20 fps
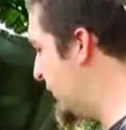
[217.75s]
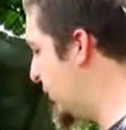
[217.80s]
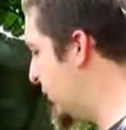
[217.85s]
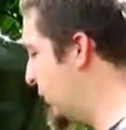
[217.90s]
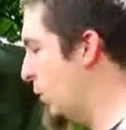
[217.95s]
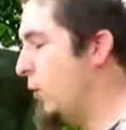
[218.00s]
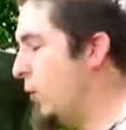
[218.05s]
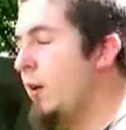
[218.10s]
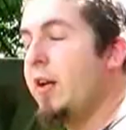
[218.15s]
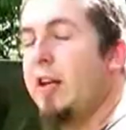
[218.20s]

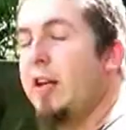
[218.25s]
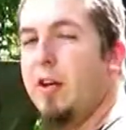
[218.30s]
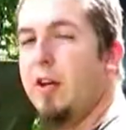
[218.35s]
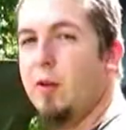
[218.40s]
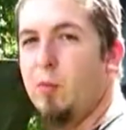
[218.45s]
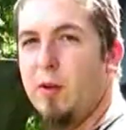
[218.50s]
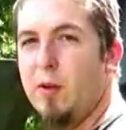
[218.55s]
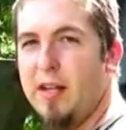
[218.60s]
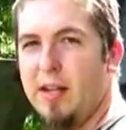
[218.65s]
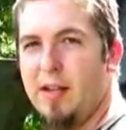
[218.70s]
threw it in here
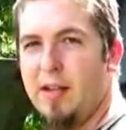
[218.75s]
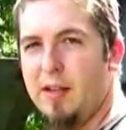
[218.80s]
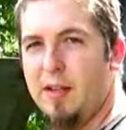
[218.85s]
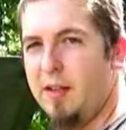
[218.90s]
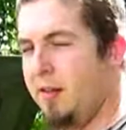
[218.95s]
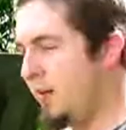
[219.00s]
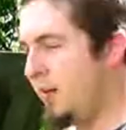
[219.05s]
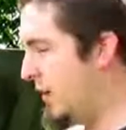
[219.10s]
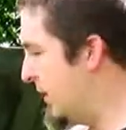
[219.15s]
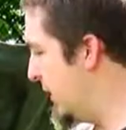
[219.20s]
and went.
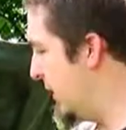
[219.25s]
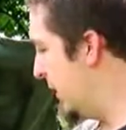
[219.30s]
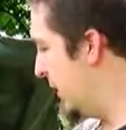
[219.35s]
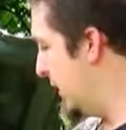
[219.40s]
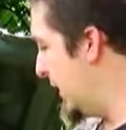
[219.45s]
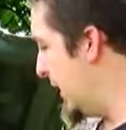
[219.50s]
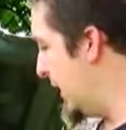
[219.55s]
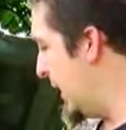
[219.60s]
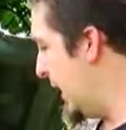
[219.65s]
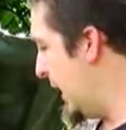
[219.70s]

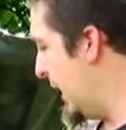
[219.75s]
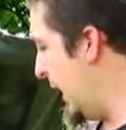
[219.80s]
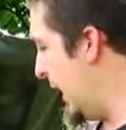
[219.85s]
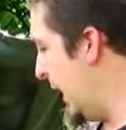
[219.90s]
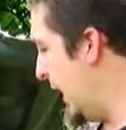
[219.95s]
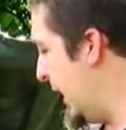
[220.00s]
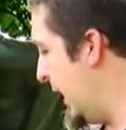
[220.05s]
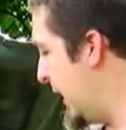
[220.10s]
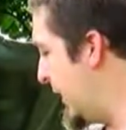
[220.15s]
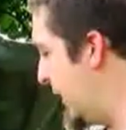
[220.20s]

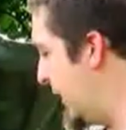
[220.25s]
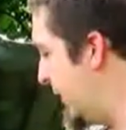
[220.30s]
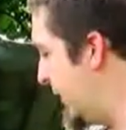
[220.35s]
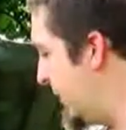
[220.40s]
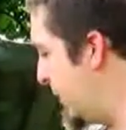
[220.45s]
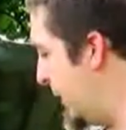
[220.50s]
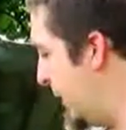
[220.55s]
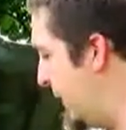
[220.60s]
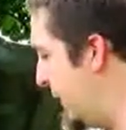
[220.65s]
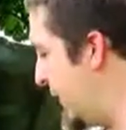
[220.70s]
And his
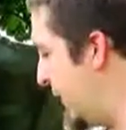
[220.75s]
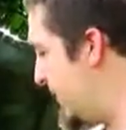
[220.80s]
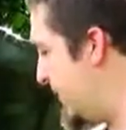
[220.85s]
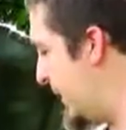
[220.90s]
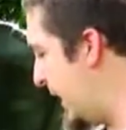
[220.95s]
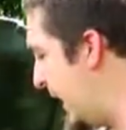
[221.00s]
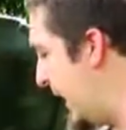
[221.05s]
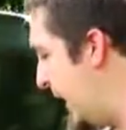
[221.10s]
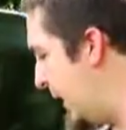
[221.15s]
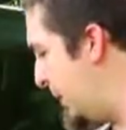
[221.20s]
previous
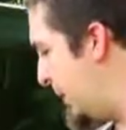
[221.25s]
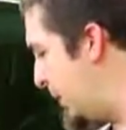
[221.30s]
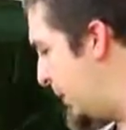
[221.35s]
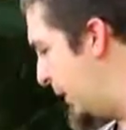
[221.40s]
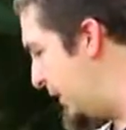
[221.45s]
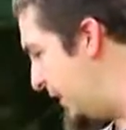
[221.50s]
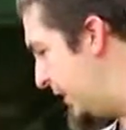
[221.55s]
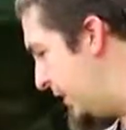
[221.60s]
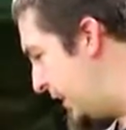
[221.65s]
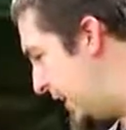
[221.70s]
mechanic
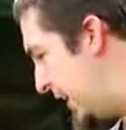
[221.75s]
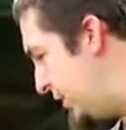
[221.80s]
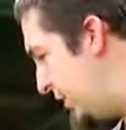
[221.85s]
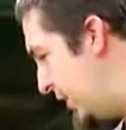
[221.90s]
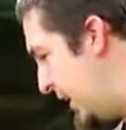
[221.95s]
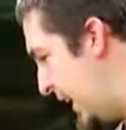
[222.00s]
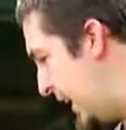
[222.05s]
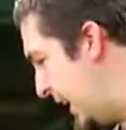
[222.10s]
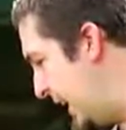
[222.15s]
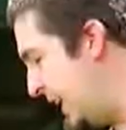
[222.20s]
put this
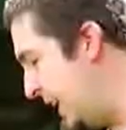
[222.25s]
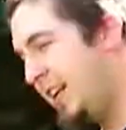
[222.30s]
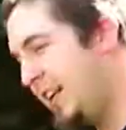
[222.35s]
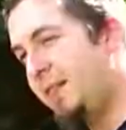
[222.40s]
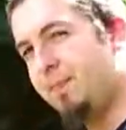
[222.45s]
HEI in it.